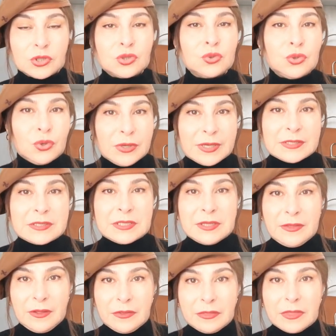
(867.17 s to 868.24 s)
So you can
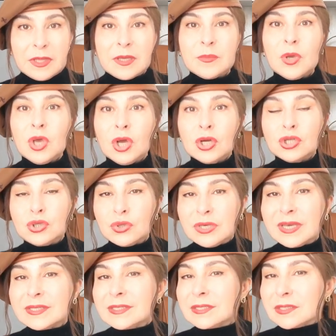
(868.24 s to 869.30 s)
see the theme to
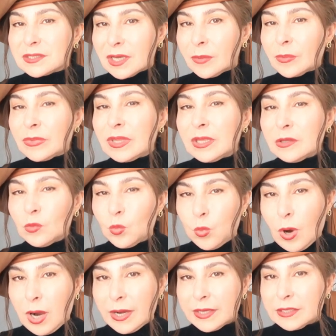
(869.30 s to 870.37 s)
get something
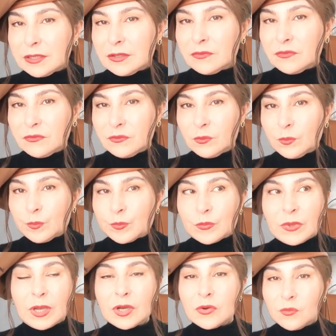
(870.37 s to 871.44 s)
white,
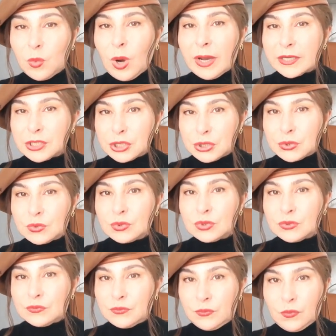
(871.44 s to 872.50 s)
mm, white shoes
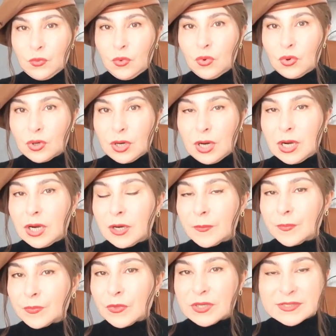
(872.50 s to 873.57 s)
for
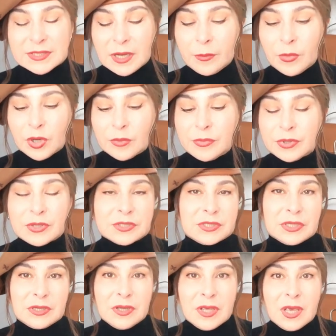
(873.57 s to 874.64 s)
um, summer because
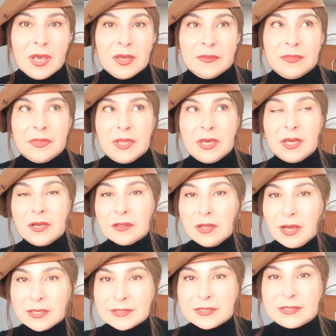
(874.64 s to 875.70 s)
the
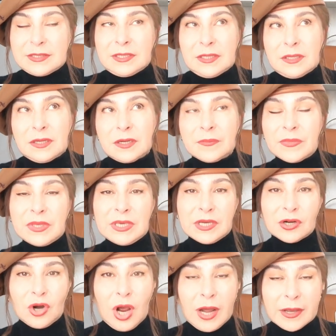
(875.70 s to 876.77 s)
last uh,
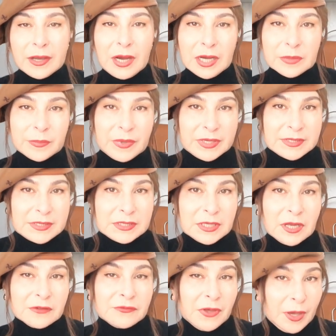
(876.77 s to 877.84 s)
year I got
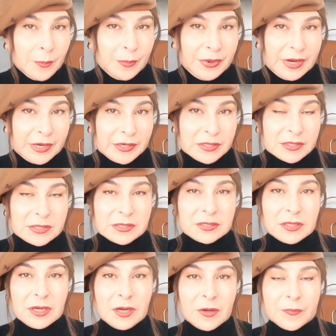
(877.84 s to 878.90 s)
myself a Paris
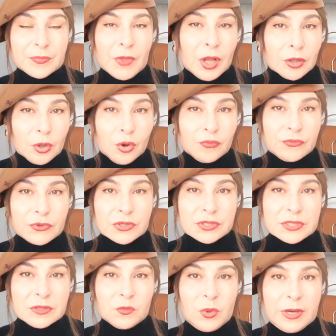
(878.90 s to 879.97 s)
um,
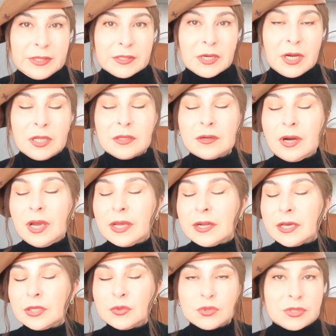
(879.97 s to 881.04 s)
loafers in white color and
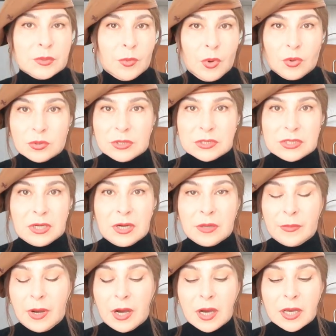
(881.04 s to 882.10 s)
I use them all the
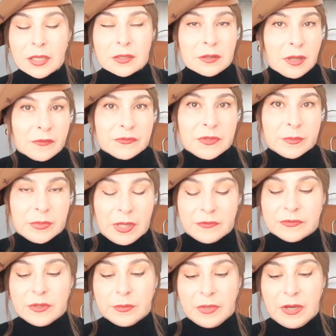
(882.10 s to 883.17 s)
time. I love them,
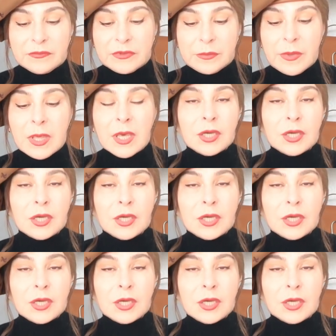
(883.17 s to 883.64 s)
love them, love them.